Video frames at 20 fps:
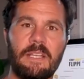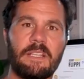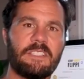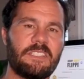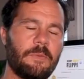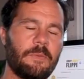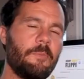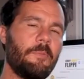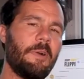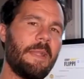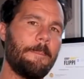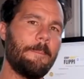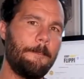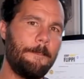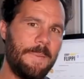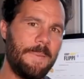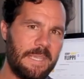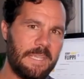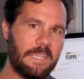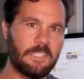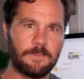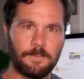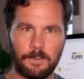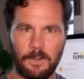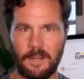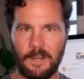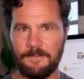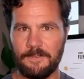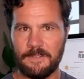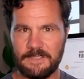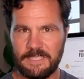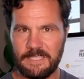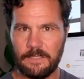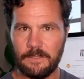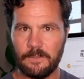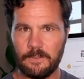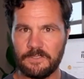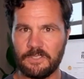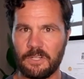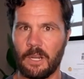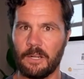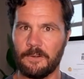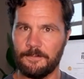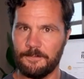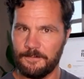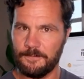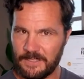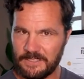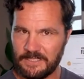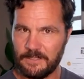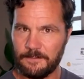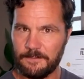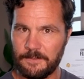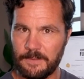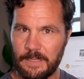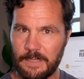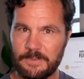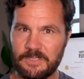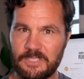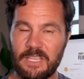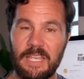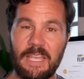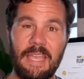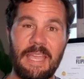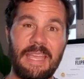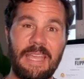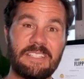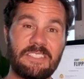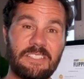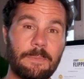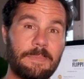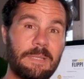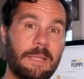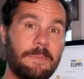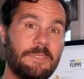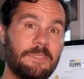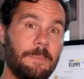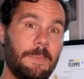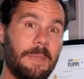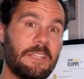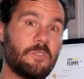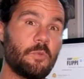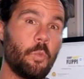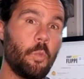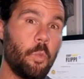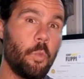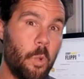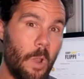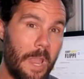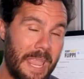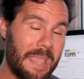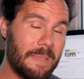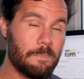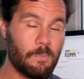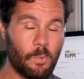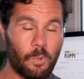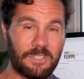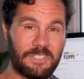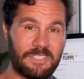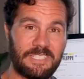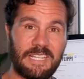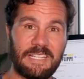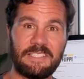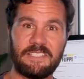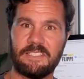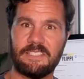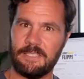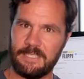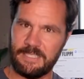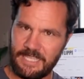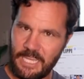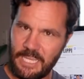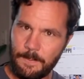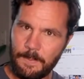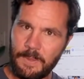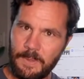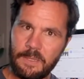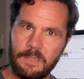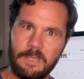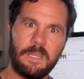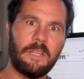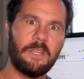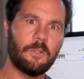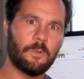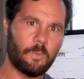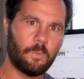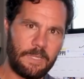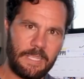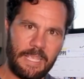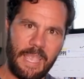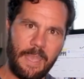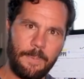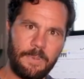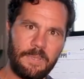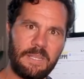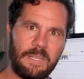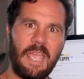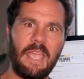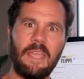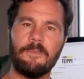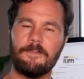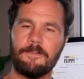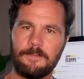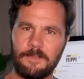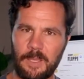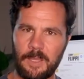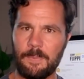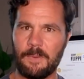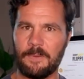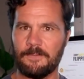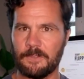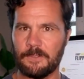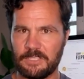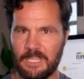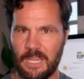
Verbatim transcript: Some of my biggest profit deals are fix and flips, and sometimes it makes way more sense to keep it, rehab it, and flip it for